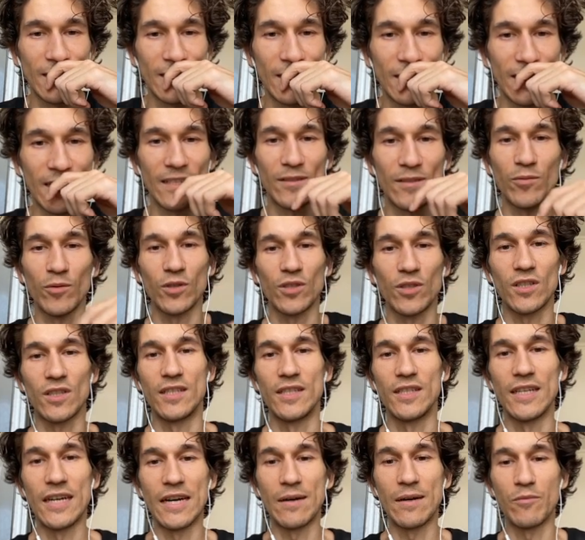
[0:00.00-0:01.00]
that was
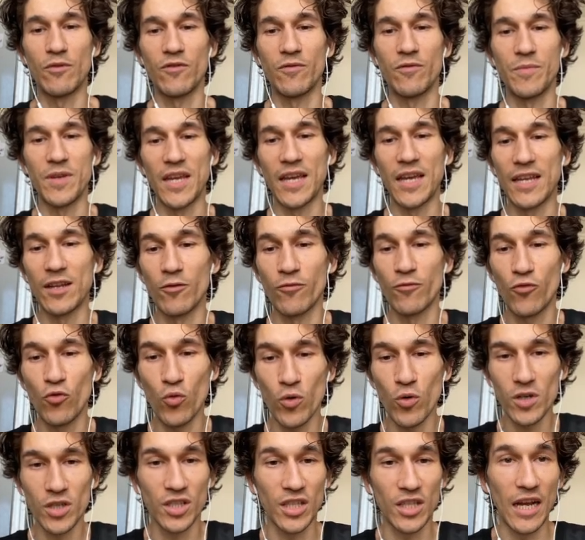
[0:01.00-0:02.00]
dumb of me. And of
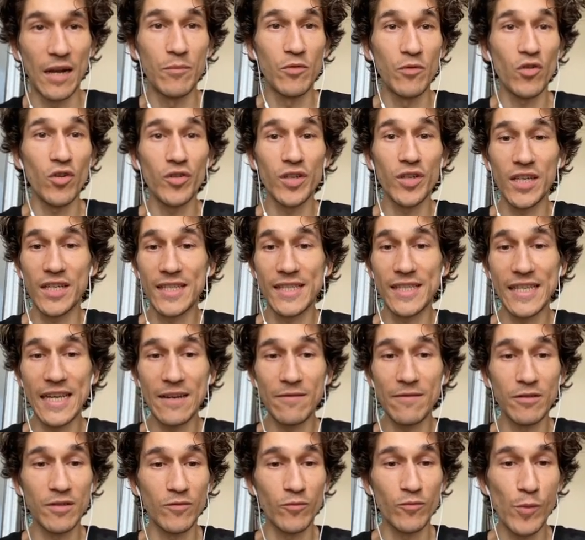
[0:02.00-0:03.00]
course, I'm running
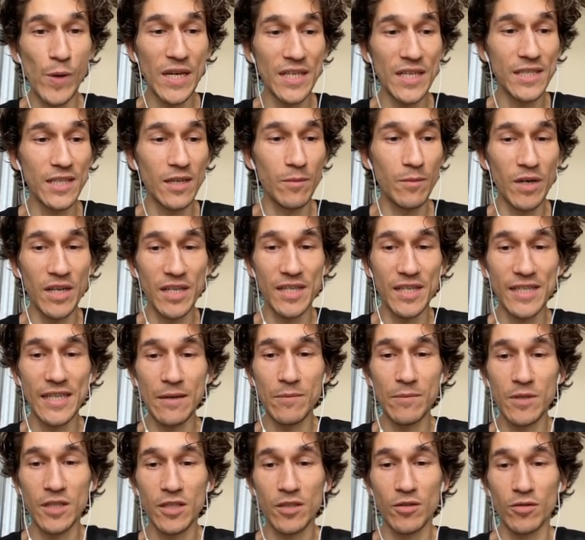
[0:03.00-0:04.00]
7, wasting my
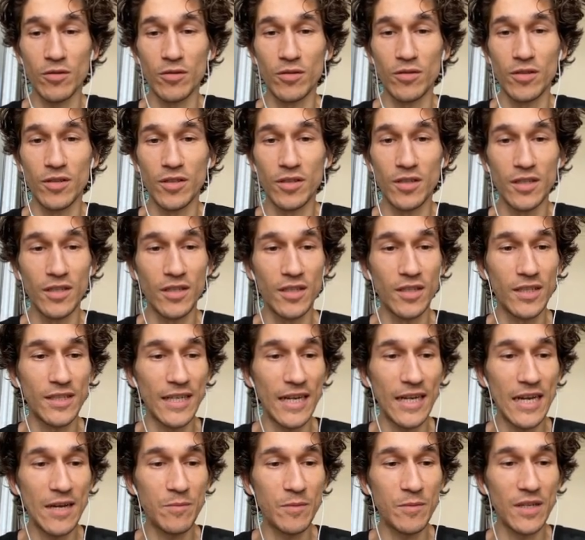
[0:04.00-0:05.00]
7s on uh, the
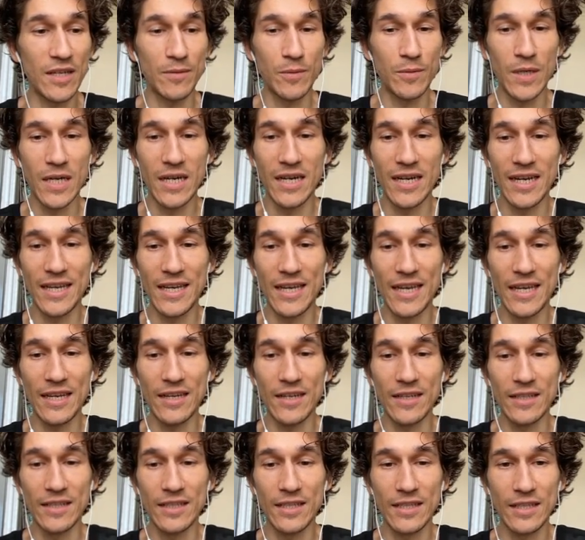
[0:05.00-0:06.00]
time that where I
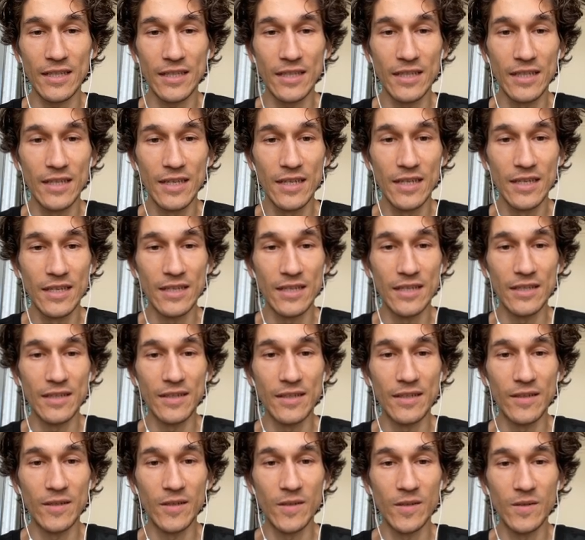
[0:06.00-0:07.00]
cannot, you
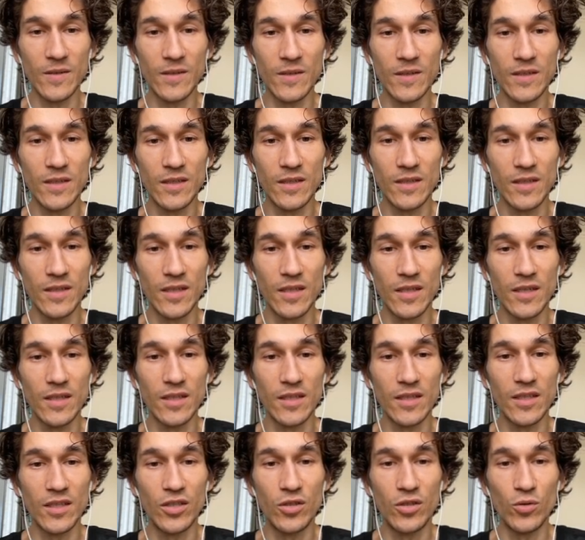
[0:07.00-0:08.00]
know,
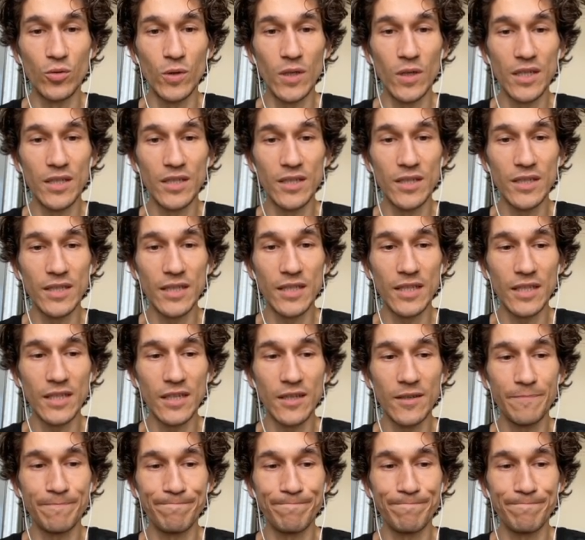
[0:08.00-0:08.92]
do anything.